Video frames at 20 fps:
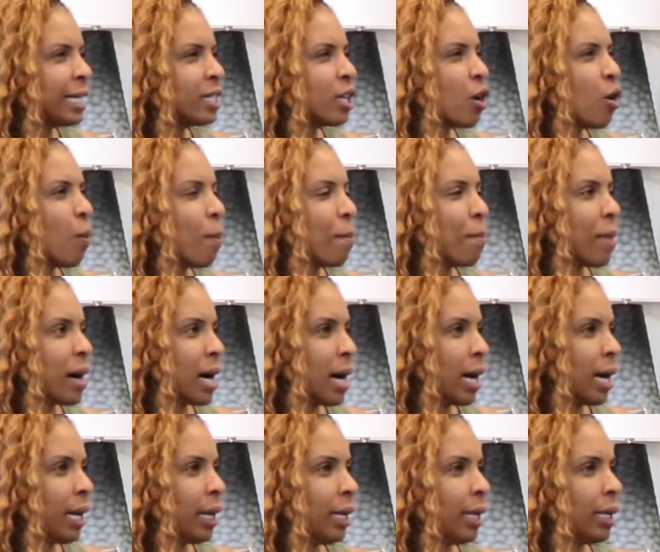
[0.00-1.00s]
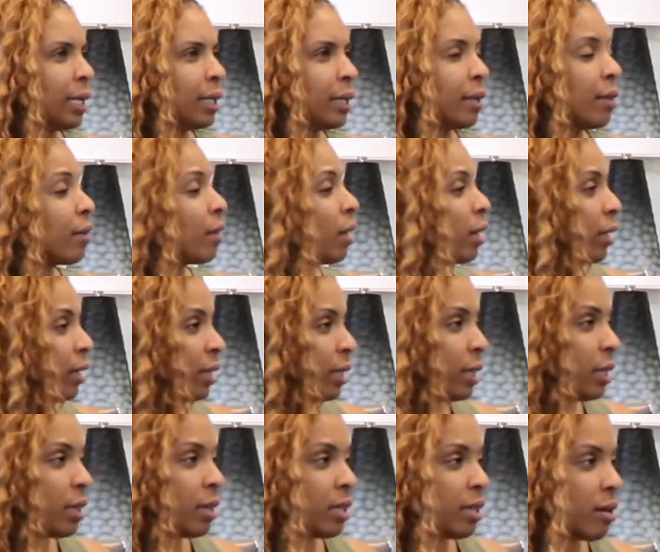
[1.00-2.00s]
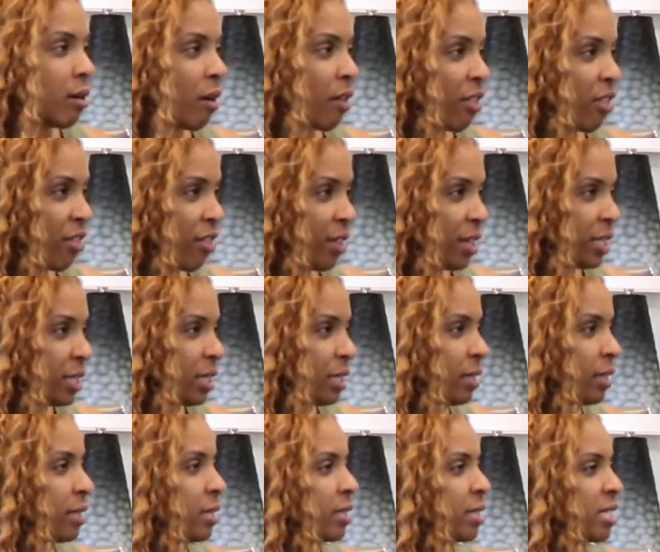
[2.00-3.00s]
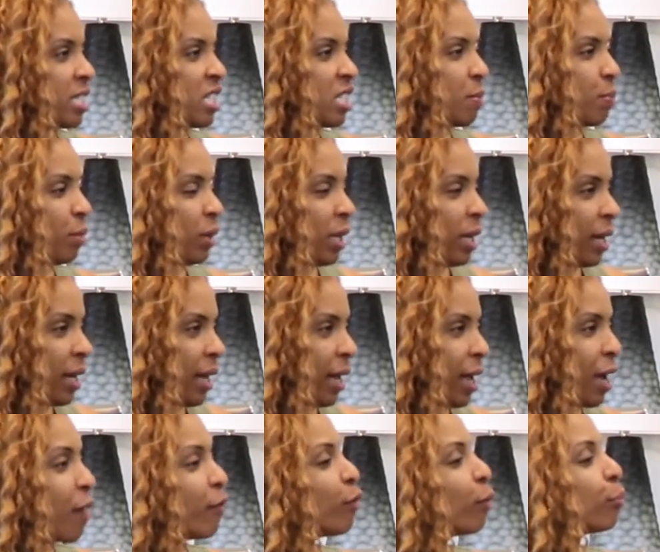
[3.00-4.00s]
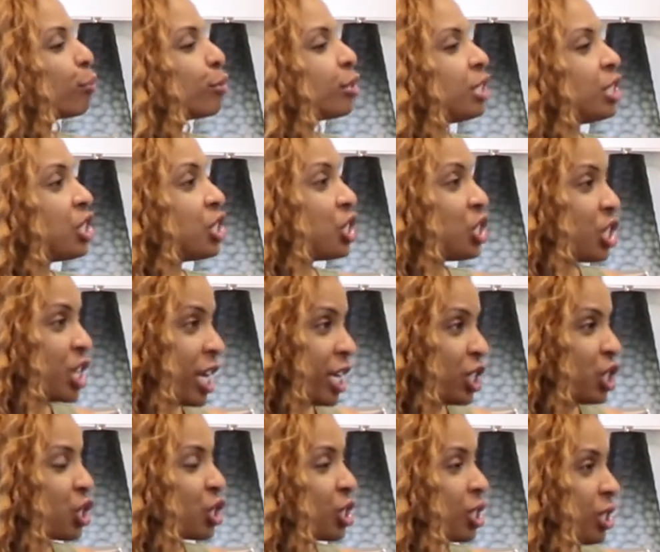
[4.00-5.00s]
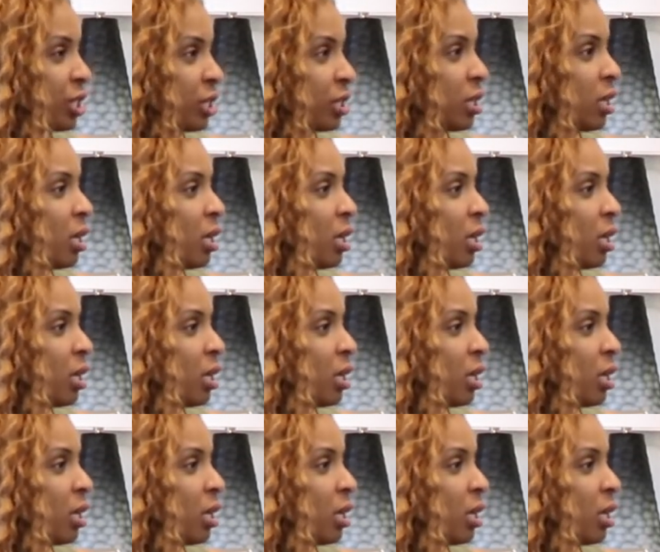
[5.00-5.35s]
don't mind, again, the authentic display of appreciation,